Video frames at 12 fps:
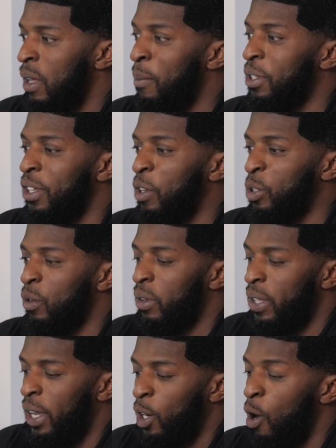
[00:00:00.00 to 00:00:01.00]
gonna tell you a
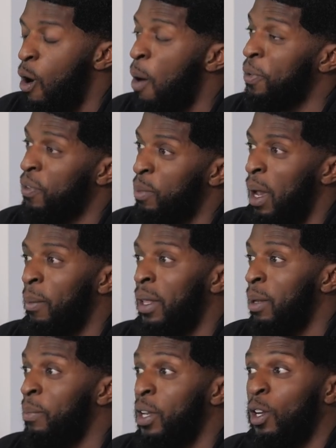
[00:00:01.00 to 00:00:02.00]
story. Like, carbs for me, I'm
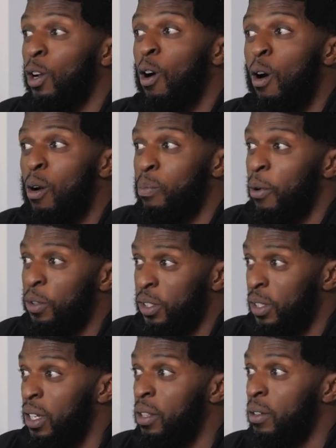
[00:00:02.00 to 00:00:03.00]
not a big carb
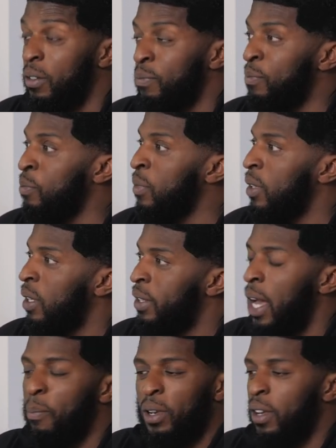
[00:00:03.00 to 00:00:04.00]
person either.
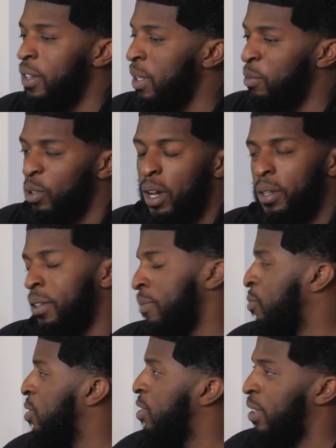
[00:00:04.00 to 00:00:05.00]
Not because I'm trying to
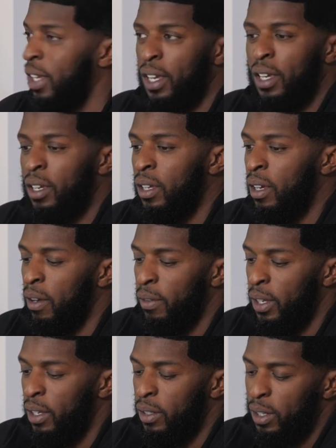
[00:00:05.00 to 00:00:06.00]
stay
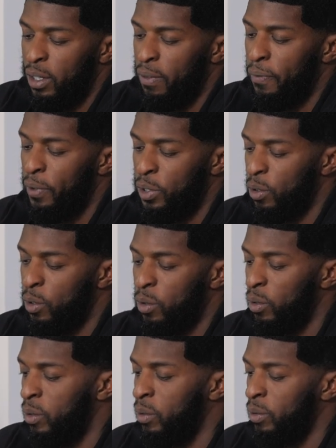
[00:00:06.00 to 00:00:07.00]
in a
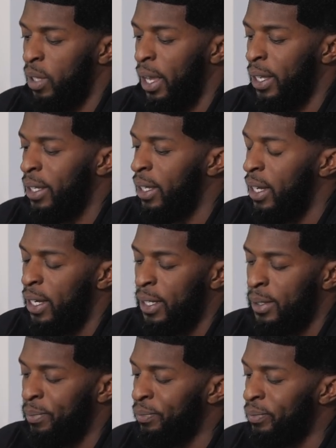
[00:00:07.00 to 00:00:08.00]
physical
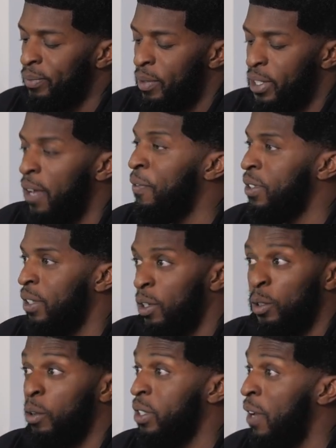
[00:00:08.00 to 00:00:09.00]

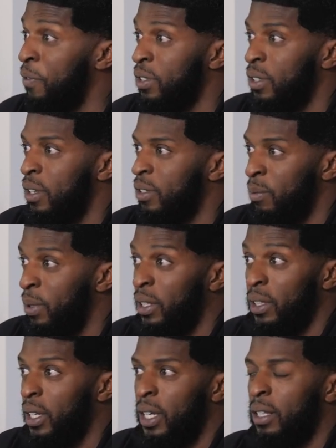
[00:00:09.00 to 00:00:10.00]
caloric deficit to be
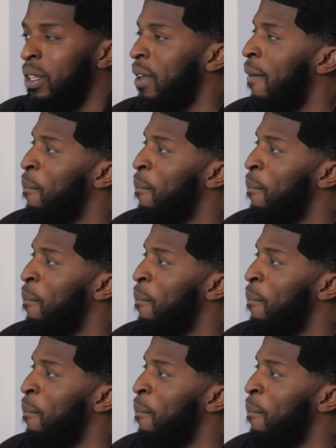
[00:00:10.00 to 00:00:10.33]
lean.